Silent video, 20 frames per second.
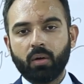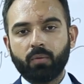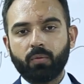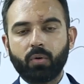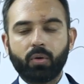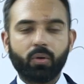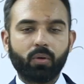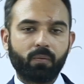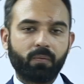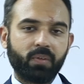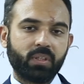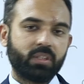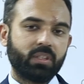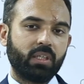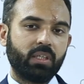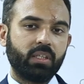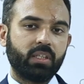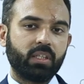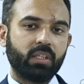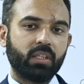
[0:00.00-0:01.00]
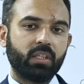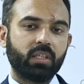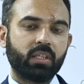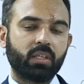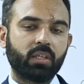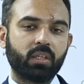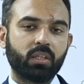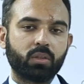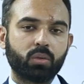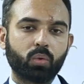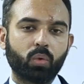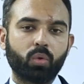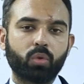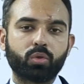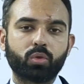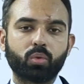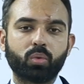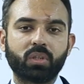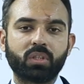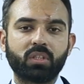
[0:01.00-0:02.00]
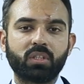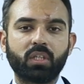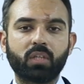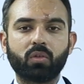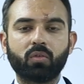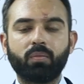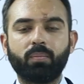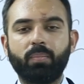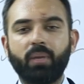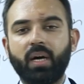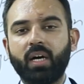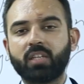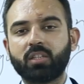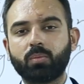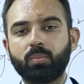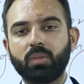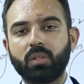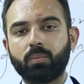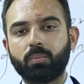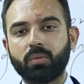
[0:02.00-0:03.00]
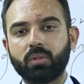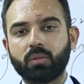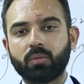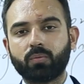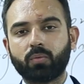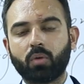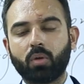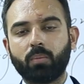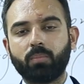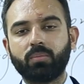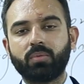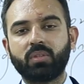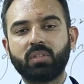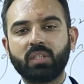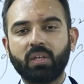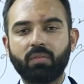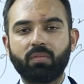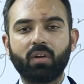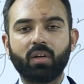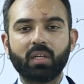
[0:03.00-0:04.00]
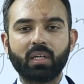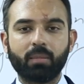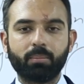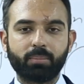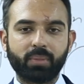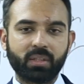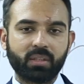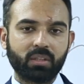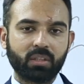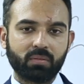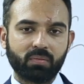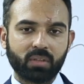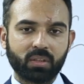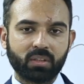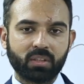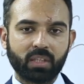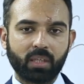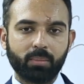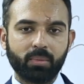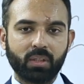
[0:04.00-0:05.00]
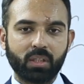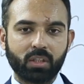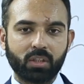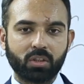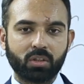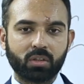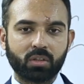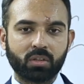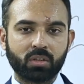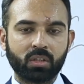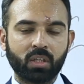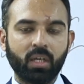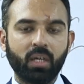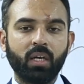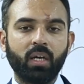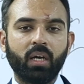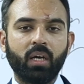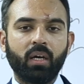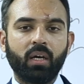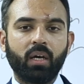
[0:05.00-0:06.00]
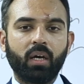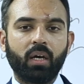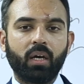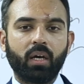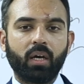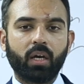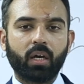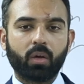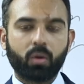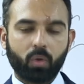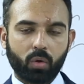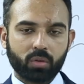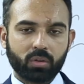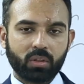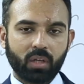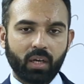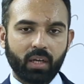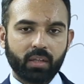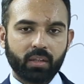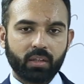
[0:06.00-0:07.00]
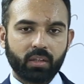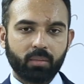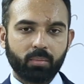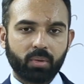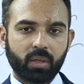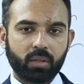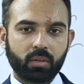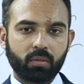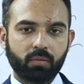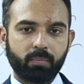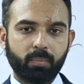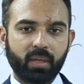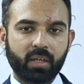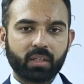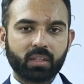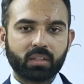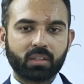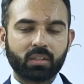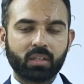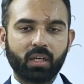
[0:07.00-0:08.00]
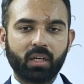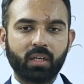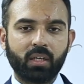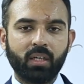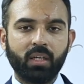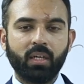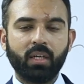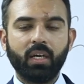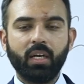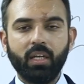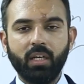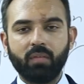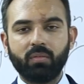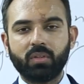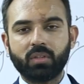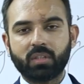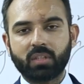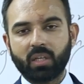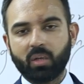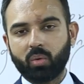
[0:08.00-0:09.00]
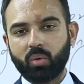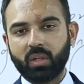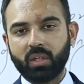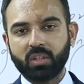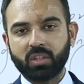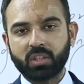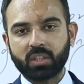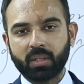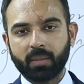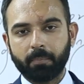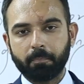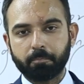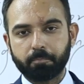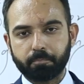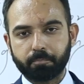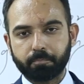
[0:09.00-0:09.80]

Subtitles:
For your facility, there is also a set of past papers from several comparative examinations across the length and breadth of Pakistan and even South Asia.